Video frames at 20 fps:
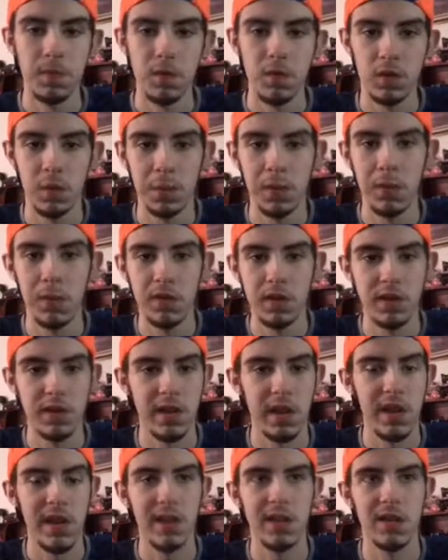Some people just
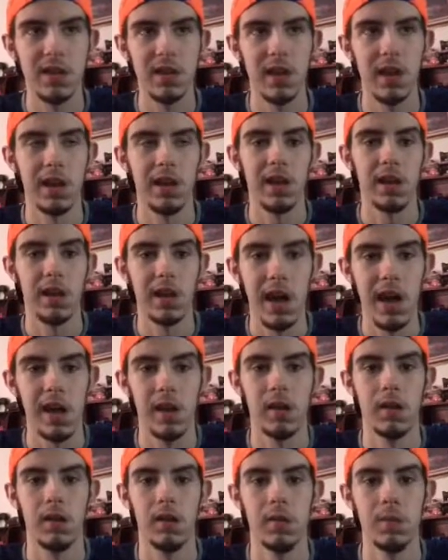say it's like a
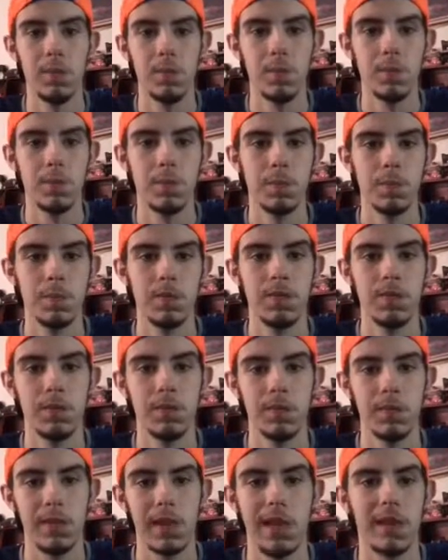lighter,
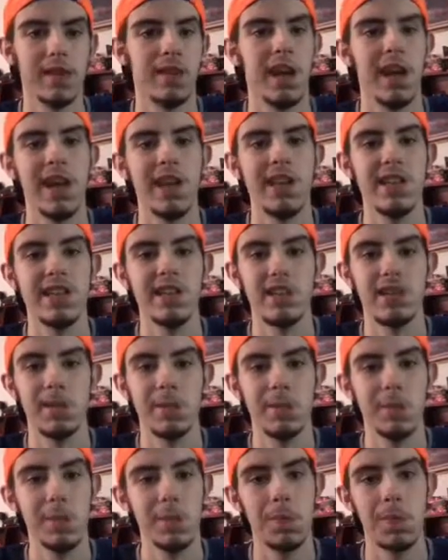lighter taste
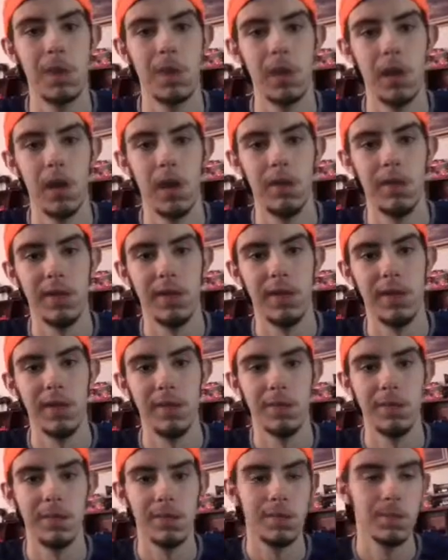of a uh,
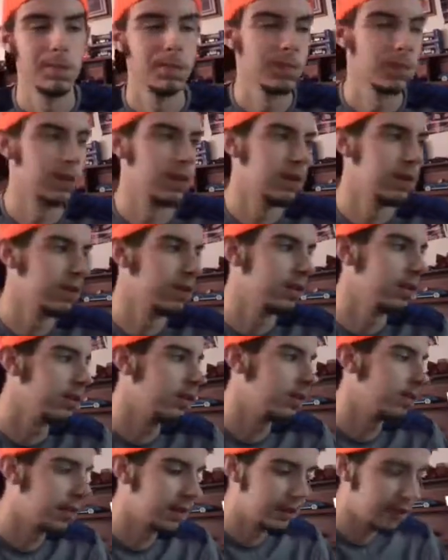Grizzly and
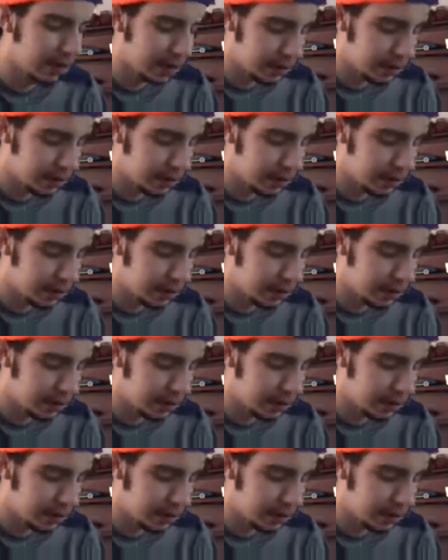stuff like